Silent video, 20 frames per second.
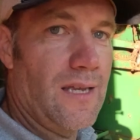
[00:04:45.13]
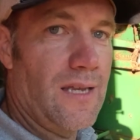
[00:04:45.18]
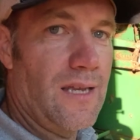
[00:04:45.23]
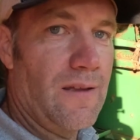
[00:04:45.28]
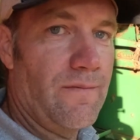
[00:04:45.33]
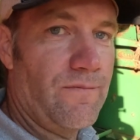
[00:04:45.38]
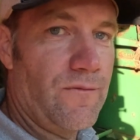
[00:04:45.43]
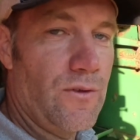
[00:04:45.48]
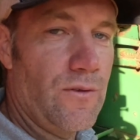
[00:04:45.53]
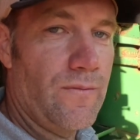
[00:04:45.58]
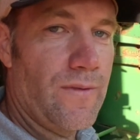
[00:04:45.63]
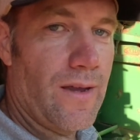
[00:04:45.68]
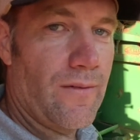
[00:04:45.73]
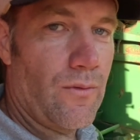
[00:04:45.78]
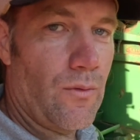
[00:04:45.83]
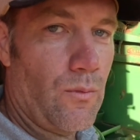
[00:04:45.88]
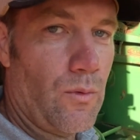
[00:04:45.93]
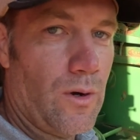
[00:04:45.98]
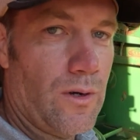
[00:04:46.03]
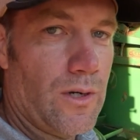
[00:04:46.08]
If you've
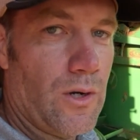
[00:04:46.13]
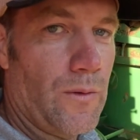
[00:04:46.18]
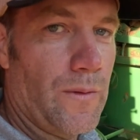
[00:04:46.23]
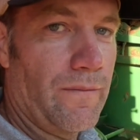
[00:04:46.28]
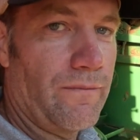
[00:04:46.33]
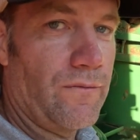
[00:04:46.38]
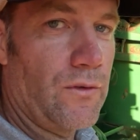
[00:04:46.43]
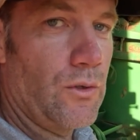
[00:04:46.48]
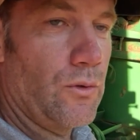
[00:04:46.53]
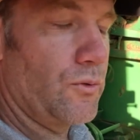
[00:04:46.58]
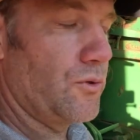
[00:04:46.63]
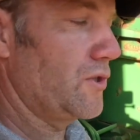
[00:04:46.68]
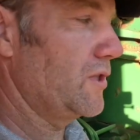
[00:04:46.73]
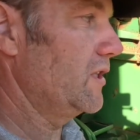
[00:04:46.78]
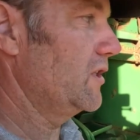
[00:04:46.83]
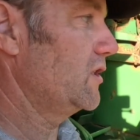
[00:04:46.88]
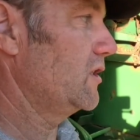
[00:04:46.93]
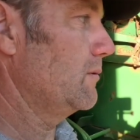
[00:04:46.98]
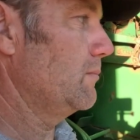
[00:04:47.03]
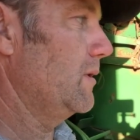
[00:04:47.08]
ever worked on the fuel
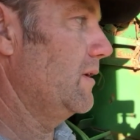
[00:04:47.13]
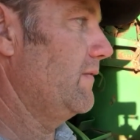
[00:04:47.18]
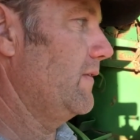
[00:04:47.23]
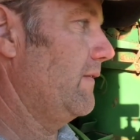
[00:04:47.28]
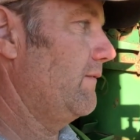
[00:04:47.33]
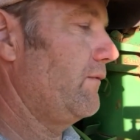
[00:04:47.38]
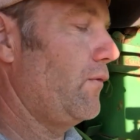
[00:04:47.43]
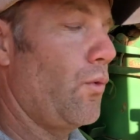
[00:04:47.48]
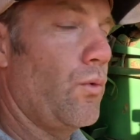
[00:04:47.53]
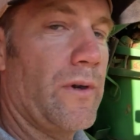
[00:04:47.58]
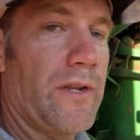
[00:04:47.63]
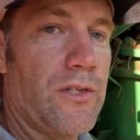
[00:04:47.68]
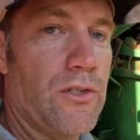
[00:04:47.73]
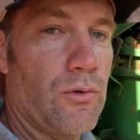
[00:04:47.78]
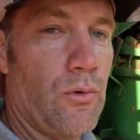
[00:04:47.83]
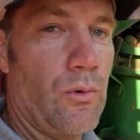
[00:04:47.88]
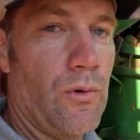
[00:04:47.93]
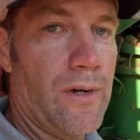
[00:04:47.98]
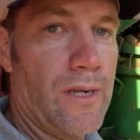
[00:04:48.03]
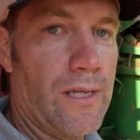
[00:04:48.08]
system of a
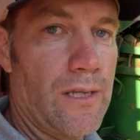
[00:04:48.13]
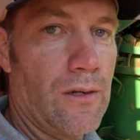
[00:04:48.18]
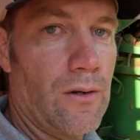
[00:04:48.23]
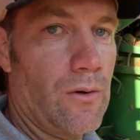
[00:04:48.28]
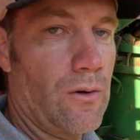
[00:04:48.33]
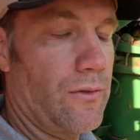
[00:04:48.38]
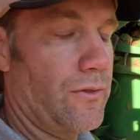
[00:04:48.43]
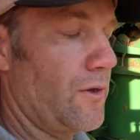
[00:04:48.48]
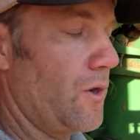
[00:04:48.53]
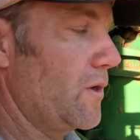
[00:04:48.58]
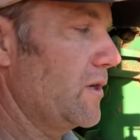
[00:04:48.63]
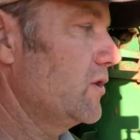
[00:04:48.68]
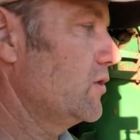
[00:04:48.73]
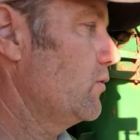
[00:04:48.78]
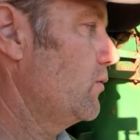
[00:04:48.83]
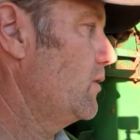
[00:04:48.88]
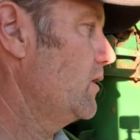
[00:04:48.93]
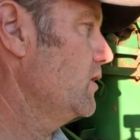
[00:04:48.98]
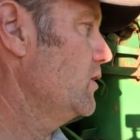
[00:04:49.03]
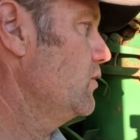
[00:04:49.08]
4020 or
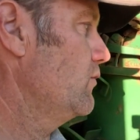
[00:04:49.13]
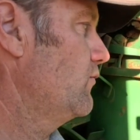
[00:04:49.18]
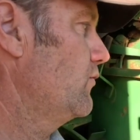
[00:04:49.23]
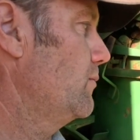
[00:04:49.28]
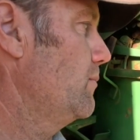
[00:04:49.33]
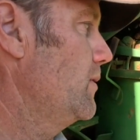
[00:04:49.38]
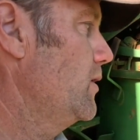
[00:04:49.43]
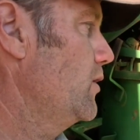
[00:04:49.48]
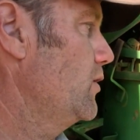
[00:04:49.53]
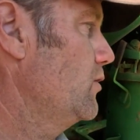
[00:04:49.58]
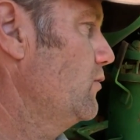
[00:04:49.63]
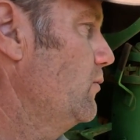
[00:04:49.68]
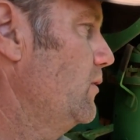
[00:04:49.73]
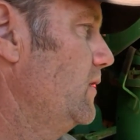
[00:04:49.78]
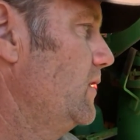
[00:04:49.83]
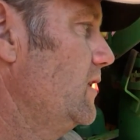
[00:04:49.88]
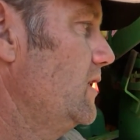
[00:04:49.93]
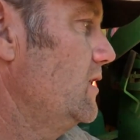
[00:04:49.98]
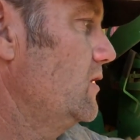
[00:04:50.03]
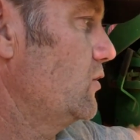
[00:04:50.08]
3020, you're familiar
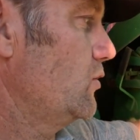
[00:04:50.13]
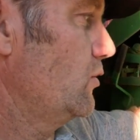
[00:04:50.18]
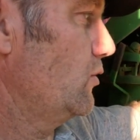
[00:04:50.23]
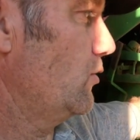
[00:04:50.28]
with these